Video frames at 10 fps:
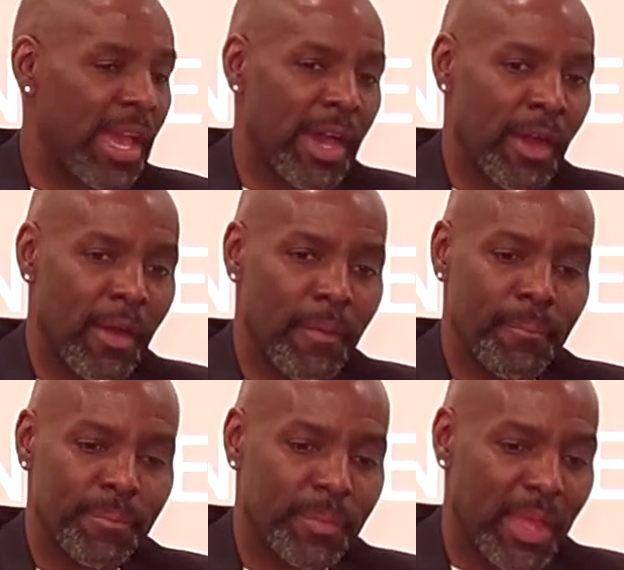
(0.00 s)

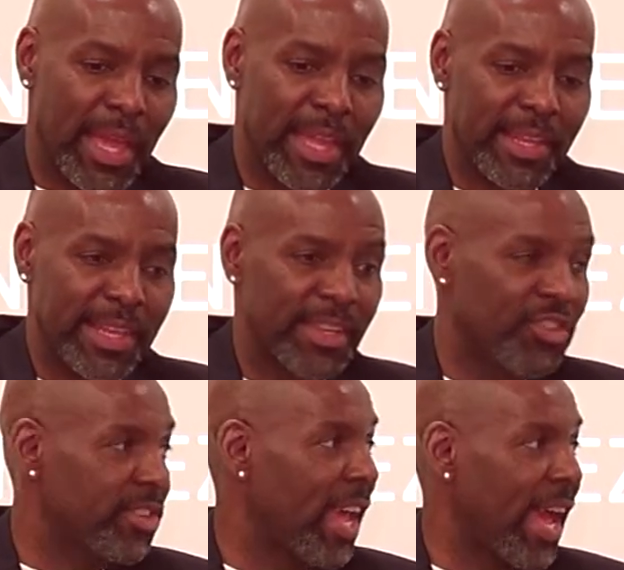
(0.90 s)
And they
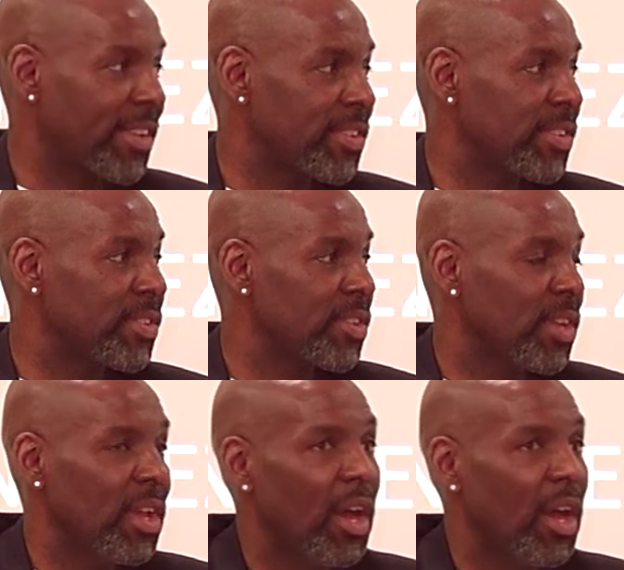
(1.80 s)
did your taxes.